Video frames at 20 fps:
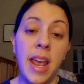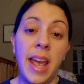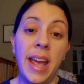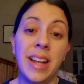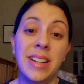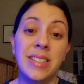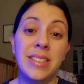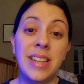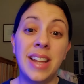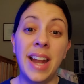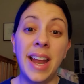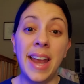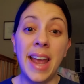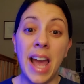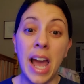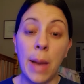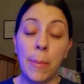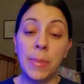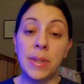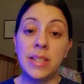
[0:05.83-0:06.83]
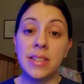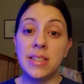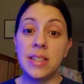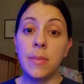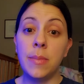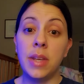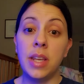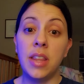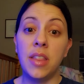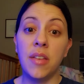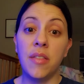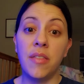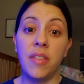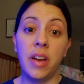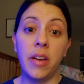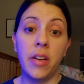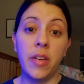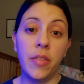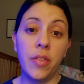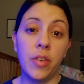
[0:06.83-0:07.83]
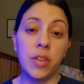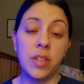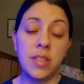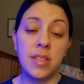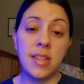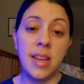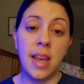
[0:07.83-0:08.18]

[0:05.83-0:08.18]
and today happens to be the very first